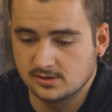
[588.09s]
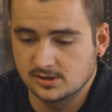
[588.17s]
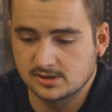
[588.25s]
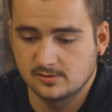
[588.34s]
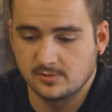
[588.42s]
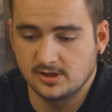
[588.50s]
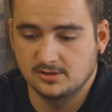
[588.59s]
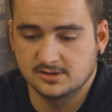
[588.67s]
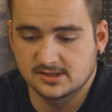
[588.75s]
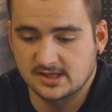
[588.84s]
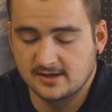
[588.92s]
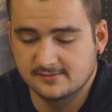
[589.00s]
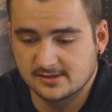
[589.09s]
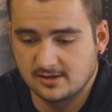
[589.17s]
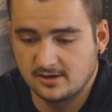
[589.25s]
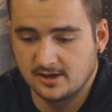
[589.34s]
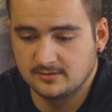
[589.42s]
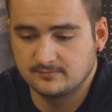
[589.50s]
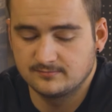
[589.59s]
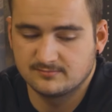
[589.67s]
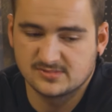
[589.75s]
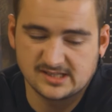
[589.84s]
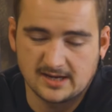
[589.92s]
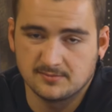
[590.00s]
just to be on the safe
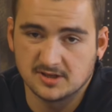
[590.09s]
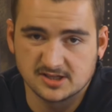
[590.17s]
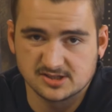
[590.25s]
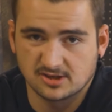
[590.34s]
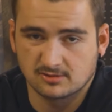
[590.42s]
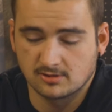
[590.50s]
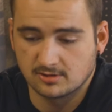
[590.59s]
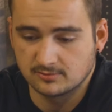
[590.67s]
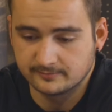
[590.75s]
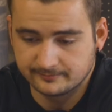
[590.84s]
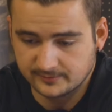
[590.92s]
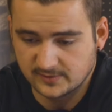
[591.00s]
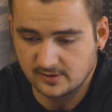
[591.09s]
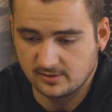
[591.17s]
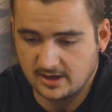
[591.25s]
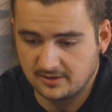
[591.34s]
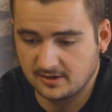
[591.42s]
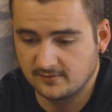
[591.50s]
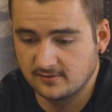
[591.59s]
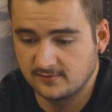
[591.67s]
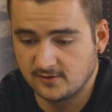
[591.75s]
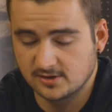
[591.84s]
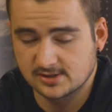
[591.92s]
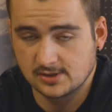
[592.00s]
side. Same thing as your throttle, do nothing for the
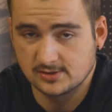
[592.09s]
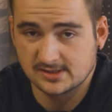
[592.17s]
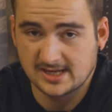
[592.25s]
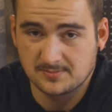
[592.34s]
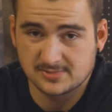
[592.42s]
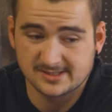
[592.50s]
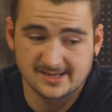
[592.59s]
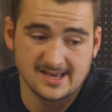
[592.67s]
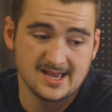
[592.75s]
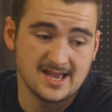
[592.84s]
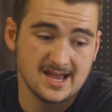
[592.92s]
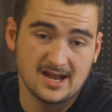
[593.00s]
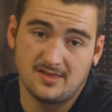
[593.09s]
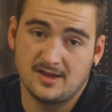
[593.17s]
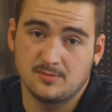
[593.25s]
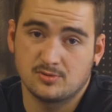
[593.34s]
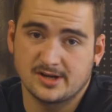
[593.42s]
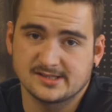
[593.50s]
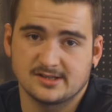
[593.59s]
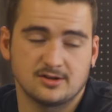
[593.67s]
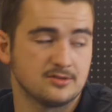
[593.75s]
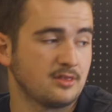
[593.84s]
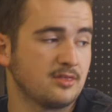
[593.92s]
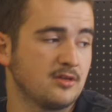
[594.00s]
first 2 steps, and then press it
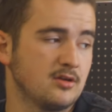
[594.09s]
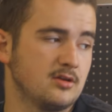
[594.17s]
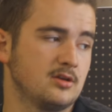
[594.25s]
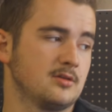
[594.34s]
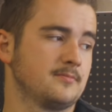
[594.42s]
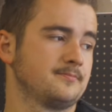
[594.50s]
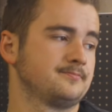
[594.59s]
on the 3rd.